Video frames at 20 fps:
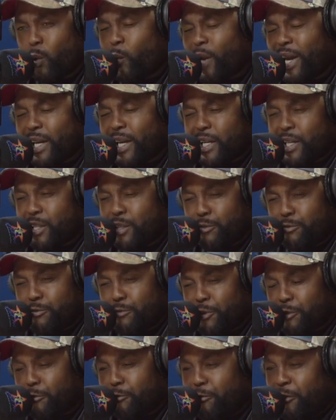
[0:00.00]
We ain't in it
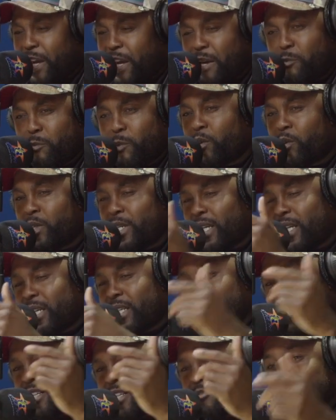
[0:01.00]
for the fame. We only
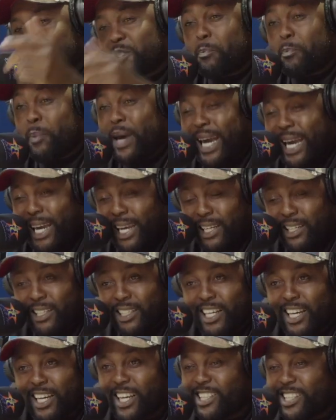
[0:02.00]
in it if it's
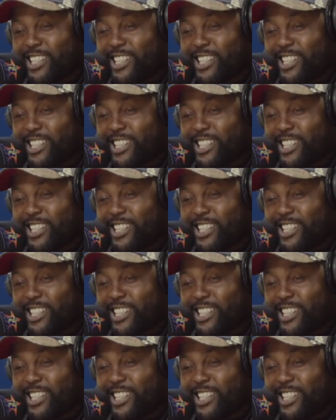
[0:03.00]
pain.